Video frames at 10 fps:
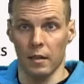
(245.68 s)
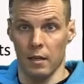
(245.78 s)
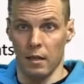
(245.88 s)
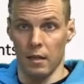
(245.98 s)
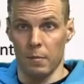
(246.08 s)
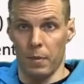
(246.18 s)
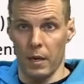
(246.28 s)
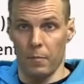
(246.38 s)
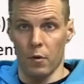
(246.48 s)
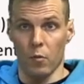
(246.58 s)
in his
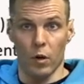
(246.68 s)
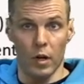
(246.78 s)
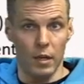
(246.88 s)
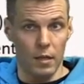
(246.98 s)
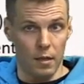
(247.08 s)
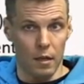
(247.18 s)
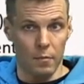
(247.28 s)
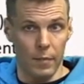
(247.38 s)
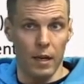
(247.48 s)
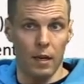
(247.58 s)
paper where he discussed
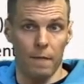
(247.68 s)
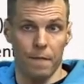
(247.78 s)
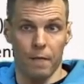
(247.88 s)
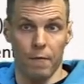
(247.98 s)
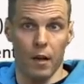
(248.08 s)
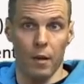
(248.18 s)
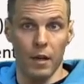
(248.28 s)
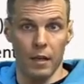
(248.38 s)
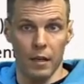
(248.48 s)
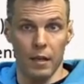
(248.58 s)
many different
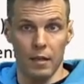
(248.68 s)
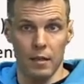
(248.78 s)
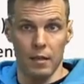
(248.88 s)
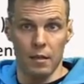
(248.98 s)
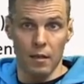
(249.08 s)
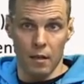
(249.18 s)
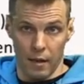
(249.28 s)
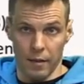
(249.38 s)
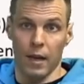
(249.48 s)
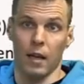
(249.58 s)
reliability indices,
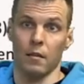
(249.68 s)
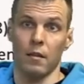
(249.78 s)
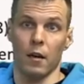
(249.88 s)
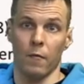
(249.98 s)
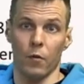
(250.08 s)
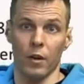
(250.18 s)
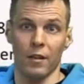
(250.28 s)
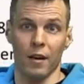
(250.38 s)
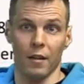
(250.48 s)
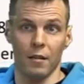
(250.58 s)
and that therefore it
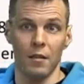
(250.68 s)
got